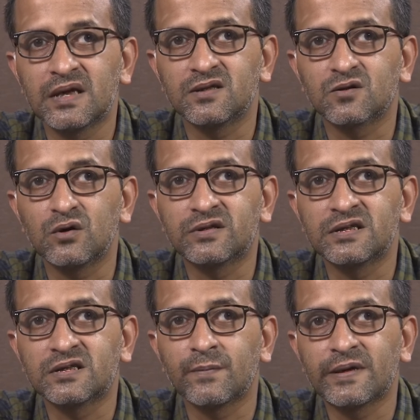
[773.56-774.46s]
that is called
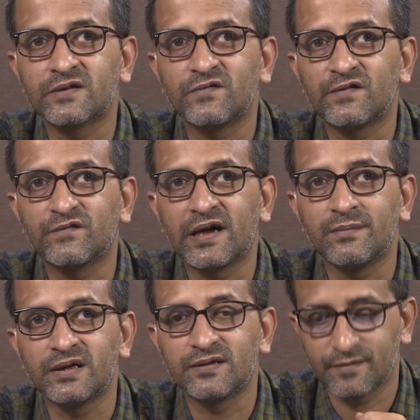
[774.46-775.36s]
systematic
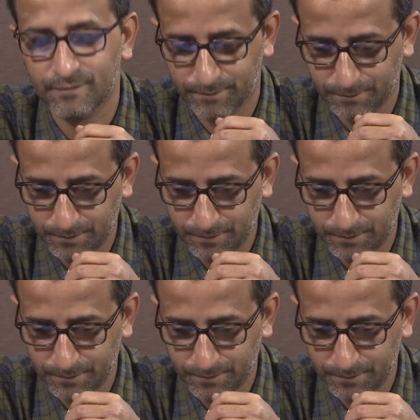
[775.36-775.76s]
verifiability.